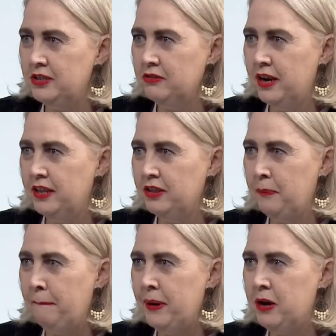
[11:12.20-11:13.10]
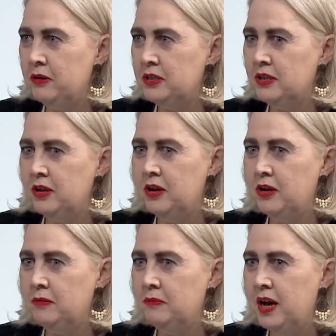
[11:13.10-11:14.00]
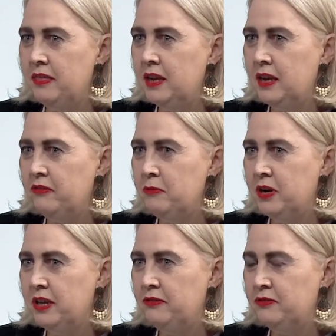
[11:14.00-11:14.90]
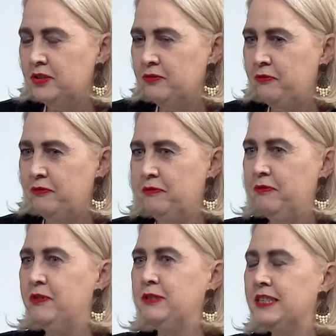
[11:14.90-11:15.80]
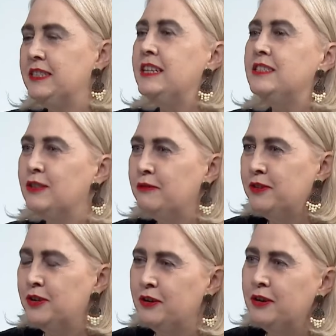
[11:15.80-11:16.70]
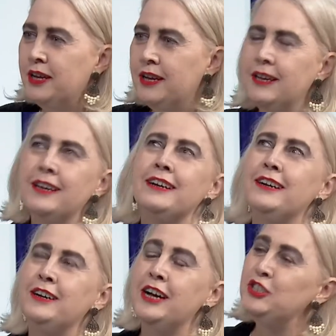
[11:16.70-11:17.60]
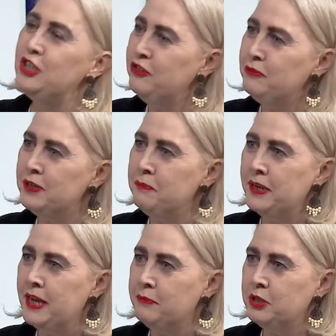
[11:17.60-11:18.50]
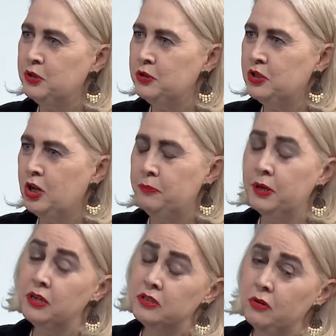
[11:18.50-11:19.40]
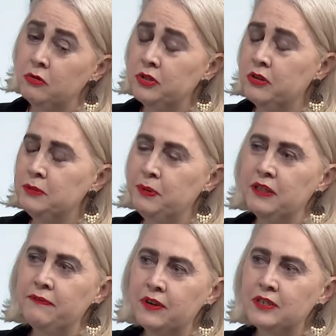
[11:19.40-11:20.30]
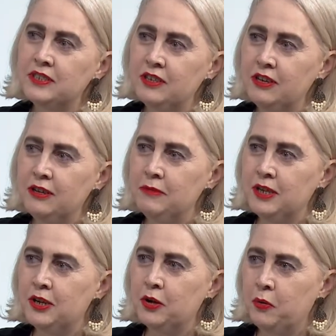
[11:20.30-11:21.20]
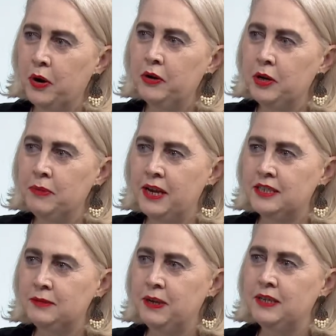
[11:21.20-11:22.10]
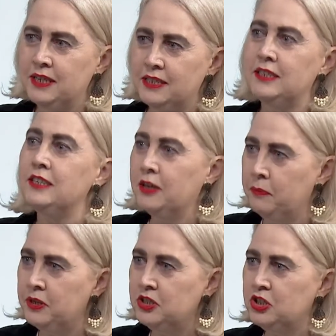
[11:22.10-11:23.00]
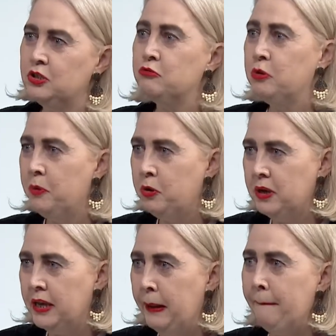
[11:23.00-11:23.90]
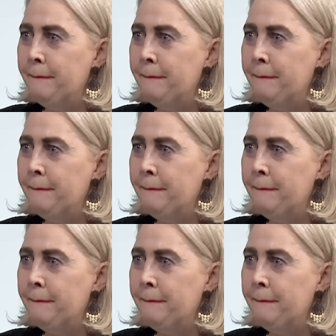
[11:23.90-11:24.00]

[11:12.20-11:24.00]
integrating them. But I think everybody feels a sense of achievement in being able to do so, because also it's been the first time that an aquarium has been tested and commissioned remotely.